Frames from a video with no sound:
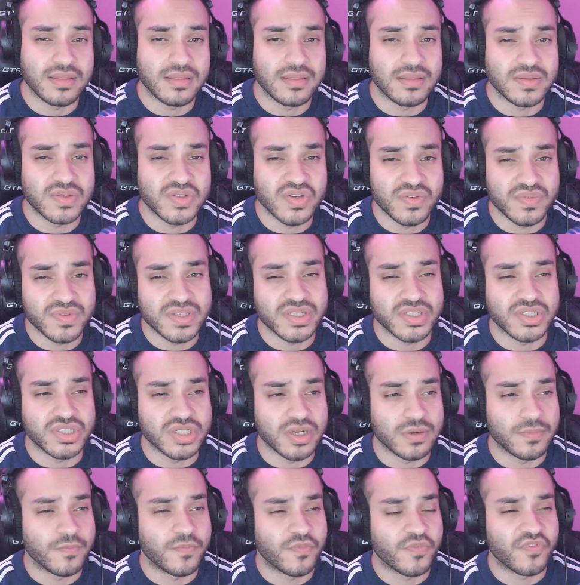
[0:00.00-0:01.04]
the services
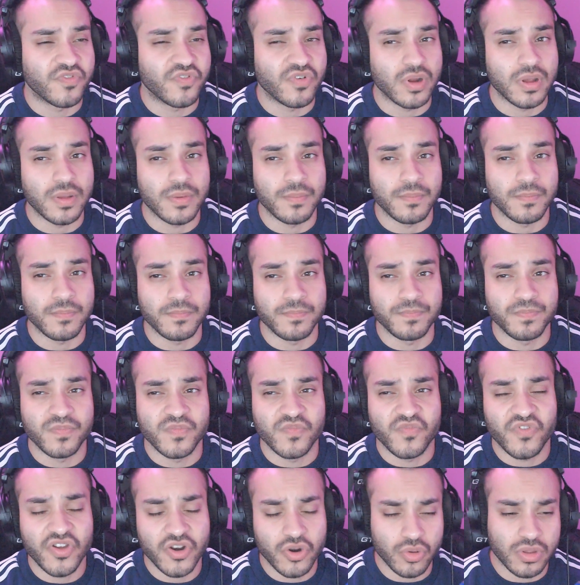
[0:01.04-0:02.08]
jump from
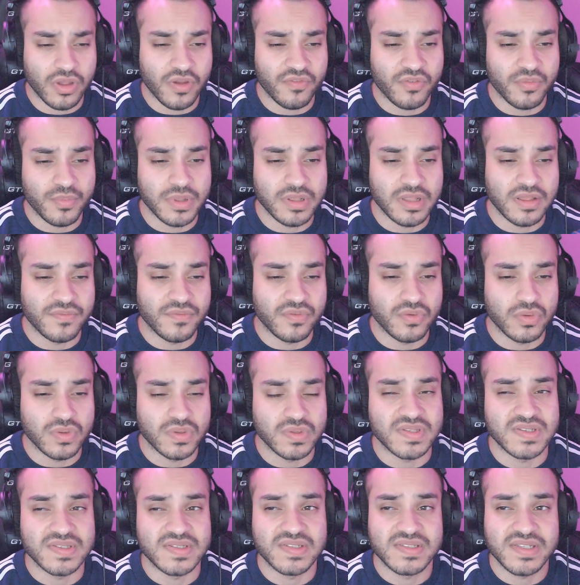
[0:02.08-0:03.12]
federal government level
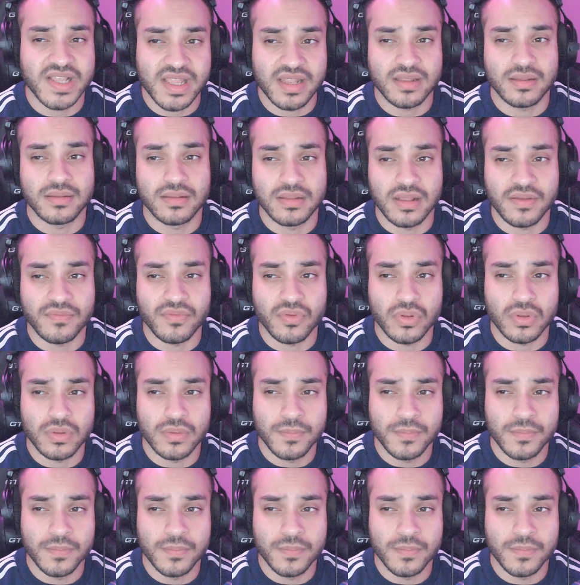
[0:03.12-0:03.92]
to state level,